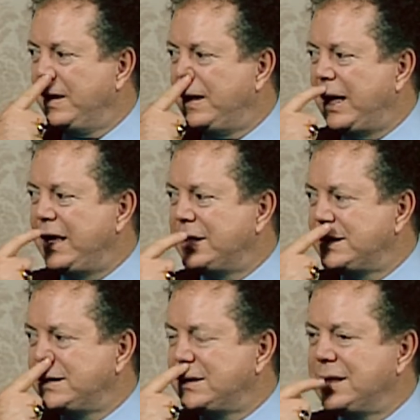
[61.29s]
That
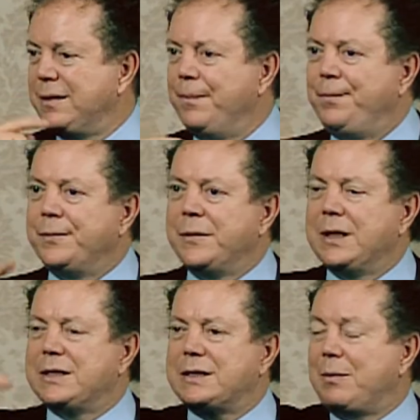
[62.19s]
it's
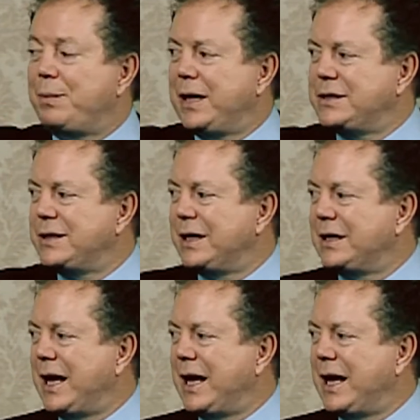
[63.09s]
someplace in the